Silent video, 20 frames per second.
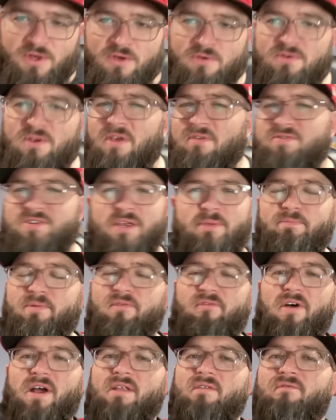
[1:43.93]
You've
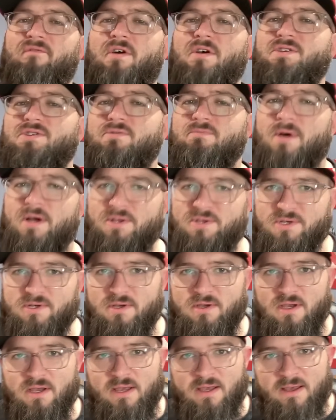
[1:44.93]
simplified it far too much.
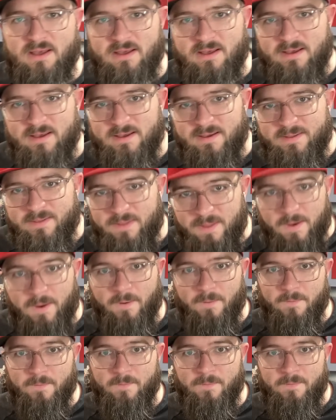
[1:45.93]

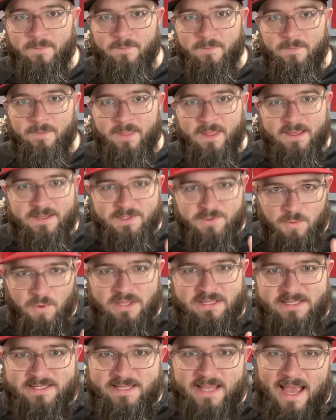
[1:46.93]
No, it's
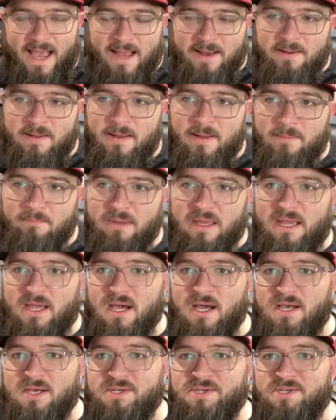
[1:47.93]
one stat.
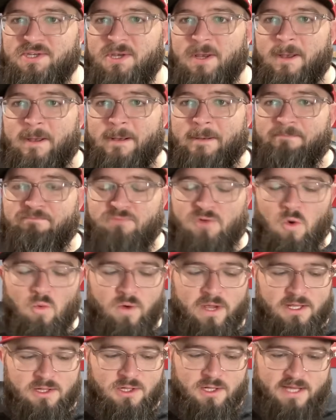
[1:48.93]
Because
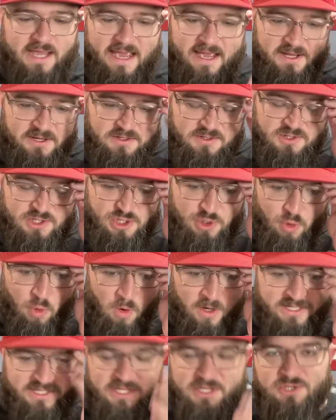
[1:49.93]
we look at
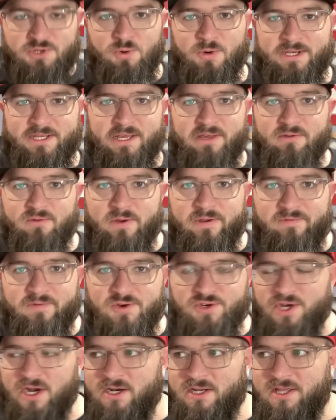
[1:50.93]
2023 for
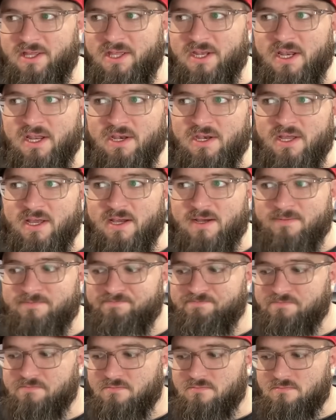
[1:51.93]
Jonathan India,
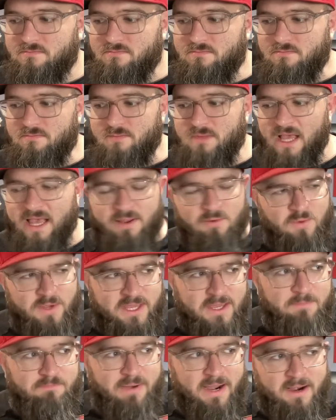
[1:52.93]
and we
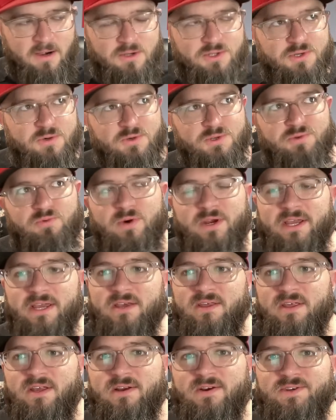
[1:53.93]
compare it to his rookie
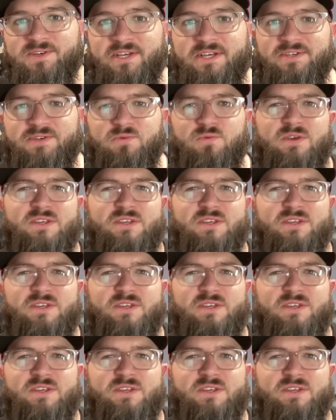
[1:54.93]
of the year season.